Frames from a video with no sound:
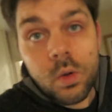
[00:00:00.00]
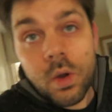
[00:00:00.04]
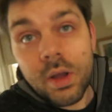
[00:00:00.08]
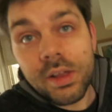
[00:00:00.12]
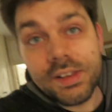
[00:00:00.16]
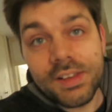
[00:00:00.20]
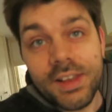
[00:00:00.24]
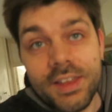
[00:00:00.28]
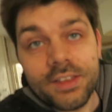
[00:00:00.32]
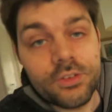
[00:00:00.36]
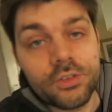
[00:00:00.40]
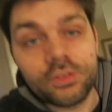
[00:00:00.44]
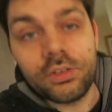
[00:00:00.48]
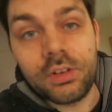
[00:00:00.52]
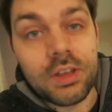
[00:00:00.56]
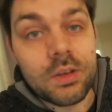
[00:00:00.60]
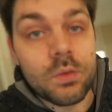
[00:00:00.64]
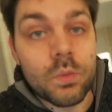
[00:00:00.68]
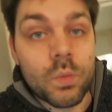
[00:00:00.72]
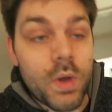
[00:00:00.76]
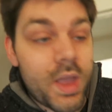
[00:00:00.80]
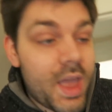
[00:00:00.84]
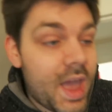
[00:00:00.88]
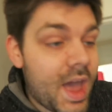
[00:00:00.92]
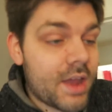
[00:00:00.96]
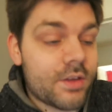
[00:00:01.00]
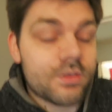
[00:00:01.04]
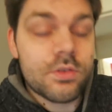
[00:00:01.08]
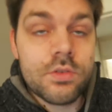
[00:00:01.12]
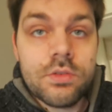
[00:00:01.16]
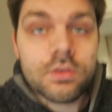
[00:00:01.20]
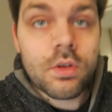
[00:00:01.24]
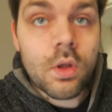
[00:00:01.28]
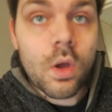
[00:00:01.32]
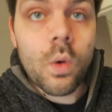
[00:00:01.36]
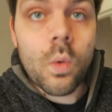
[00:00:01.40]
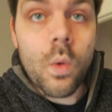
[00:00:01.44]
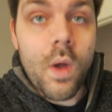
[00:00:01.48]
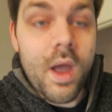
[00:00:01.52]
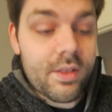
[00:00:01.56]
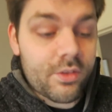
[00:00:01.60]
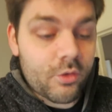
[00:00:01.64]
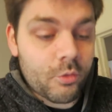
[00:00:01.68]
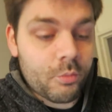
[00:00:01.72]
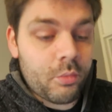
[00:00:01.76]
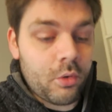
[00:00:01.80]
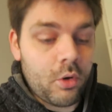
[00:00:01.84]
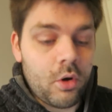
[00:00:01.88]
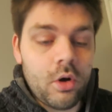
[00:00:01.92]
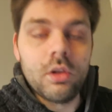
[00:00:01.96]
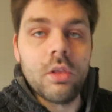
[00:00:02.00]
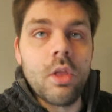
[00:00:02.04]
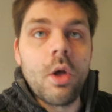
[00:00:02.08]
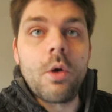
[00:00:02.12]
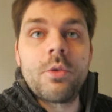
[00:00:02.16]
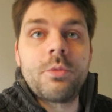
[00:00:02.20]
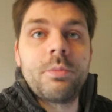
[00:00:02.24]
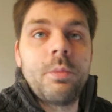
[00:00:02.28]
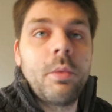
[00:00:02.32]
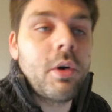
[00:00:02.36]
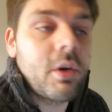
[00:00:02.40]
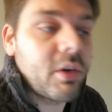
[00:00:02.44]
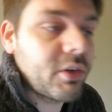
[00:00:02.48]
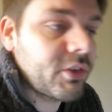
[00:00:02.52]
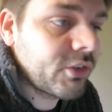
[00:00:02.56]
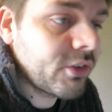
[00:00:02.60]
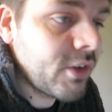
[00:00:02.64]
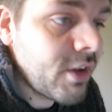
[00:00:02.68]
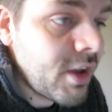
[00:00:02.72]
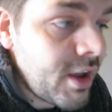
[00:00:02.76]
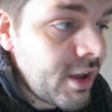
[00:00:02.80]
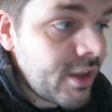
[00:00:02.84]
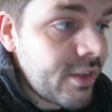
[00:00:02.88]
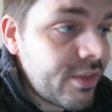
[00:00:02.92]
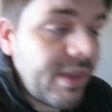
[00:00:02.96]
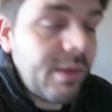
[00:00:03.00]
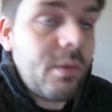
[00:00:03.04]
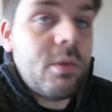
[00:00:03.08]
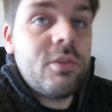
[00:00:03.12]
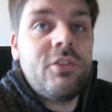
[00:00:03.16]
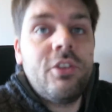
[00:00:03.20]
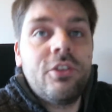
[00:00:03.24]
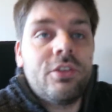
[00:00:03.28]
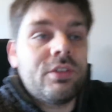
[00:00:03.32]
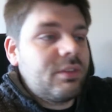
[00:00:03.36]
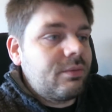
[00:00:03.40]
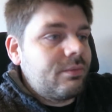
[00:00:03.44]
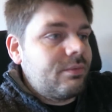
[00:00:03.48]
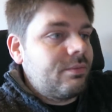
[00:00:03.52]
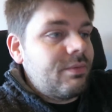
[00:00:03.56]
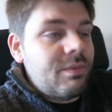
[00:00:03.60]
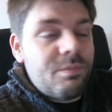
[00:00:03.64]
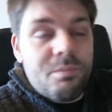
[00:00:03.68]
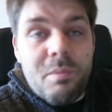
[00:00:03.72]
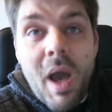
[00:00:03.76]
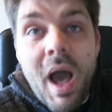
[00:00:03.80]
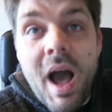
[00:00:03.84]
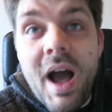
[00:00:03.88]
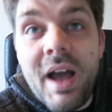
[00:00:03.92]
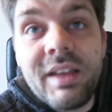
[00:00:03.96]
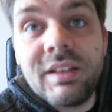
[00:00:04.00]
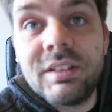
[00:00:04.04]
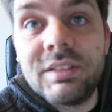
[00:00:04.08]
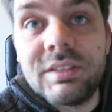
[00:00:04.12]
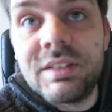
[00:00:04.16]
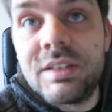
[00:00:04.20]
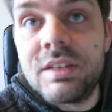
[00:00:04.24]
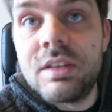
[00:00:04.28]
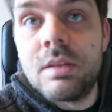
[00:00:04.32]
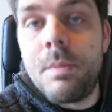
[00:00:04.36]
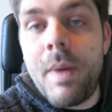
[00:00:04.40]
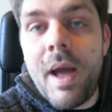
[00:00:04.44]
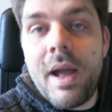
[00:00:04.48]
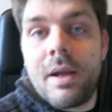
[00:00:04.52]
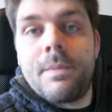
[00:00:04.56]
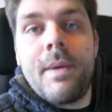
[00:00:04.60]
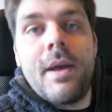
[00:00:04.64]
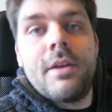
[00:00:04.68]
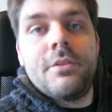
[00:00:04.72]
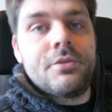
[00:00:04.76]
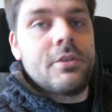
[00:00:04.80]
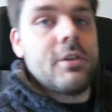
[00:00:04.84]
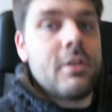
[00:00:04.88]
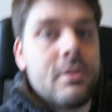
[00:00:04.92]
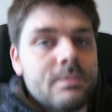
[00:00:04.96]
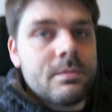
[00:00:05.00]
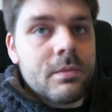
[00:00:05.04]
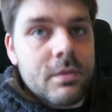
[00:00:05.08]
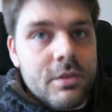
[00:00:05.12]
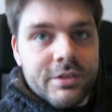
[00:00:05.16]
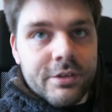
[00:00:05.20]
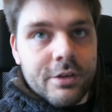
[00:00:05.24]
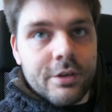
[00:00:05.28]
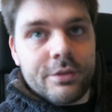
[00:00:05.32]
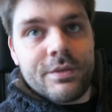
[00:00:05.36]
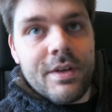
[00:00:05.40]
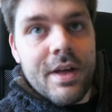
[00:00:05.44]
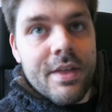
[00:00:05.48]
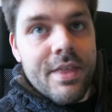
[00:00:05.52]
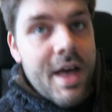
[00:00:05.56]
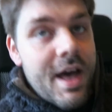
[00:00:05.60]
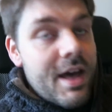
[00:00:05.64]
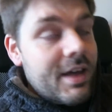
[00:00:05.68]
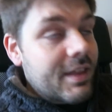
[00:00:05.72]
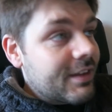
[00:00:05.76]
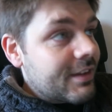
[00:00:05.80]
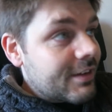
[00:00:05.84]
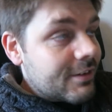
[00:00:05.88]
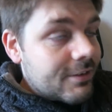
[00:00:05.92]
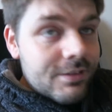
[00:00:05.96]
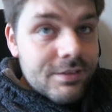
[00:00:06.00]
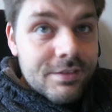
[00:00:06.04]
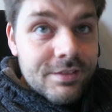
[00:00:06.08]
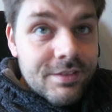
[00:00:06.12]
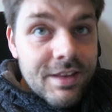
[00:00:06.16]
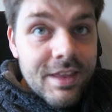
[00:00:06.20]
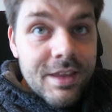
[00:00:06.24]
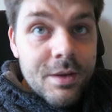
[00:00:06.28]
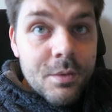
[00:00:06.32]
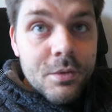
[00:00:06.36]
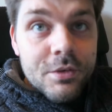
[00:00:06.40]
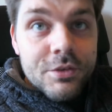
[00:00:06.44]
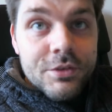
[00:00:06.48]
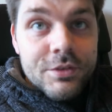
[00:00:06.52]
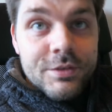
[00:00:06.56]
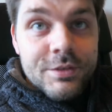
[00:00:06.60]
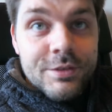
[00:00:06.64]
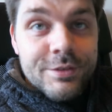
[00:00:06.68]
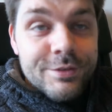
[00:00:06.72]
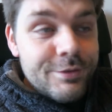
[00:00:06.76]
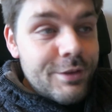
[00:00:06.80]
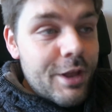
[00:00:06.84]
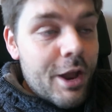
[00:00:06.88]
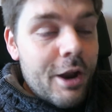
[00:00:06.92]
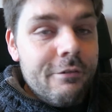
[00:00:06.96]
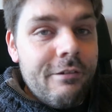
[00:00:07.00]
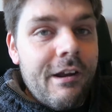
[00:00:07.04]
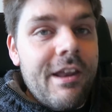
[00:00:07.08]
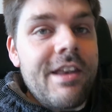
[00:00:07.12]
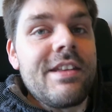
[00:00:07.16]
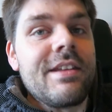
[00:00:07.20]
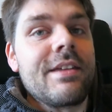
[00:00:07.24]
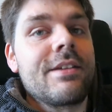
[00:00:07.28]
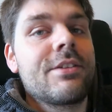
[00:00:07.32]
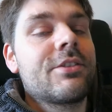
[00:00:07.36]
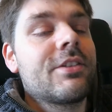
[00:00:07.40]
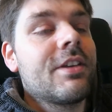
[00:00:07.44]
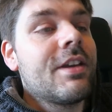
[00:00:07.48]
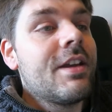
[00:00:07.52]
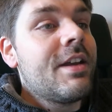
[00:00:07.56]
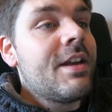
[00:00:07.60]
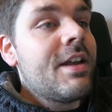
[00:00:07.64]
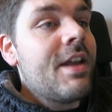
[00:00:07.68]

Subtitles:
Quite literally we had nowhere to put all those books. They were just piled in the back bedroom and stuff like that. It was horrendous.